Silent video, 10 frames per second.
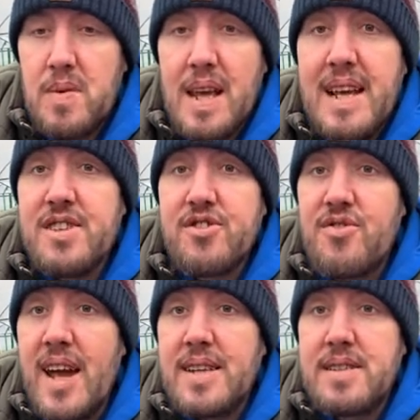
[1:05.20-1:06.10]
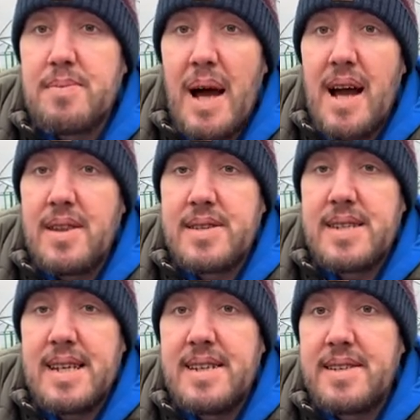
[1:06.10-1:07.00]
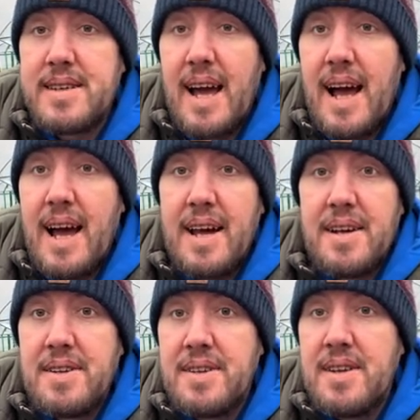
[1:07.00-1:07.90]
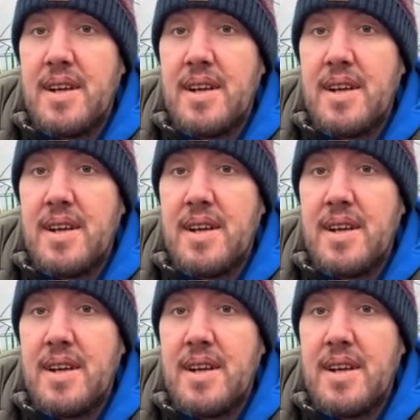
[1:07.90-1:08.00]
it's great to buy the seeds and